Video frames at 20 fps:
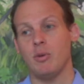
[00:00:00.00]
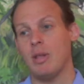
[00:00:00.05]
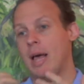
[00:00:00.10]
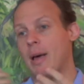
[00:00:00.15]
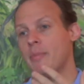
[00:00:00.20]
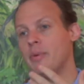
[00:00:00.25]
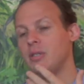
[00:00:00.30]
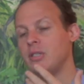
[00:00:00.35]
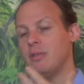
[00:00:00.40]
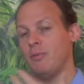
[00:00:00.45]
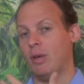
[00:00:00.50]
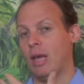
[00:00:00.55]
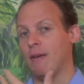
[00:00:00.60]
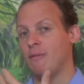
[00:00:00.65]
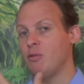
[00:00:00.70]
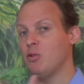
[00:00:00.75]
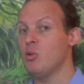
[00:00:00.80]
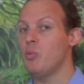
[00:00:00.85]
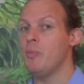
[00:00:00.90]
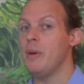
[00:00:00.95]
what happens if you
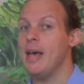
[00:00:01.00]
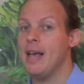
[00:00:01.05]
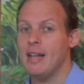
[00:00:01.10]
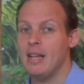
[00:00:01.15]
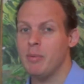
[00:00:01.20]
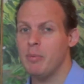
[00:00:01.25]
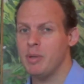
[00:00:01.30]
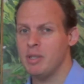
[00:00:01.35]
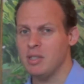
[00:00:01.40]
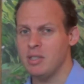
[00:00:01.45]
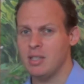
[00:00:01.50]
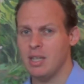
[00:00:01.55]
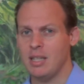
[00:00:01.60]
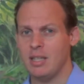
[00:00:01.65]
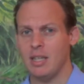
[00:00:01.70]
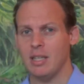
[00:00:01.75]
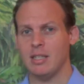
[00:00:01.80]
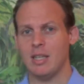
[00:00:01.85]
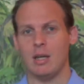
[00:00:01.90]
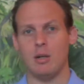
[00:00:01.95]
have too many business
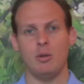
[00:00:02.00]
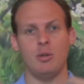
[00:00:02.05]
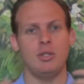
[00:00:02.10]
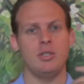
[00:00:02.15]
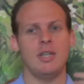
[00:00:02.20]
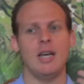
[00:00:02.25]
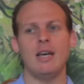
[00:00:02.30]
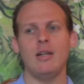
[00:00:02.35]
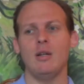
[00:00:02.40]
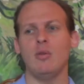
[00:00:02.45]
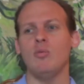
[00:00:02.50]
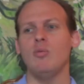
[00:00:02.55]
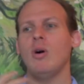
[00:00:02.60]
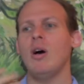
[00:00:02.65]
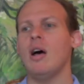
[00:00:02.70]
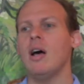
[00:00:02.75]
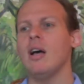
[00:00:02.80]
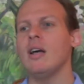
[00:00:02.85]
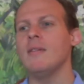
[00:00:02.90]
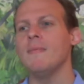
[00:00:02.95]
ideas, how to decide on
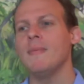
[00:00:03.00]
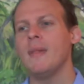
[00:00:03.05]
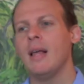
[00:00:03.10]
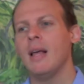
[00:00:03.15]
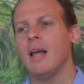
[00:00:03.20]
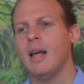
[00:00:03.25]
one,